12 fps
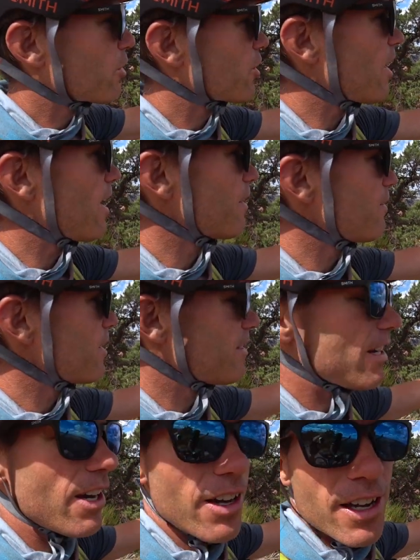shot of
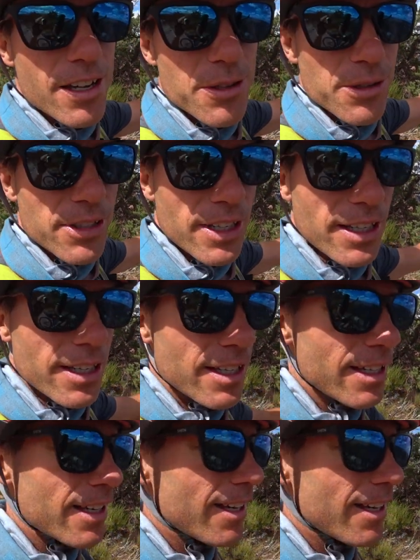this area, you see.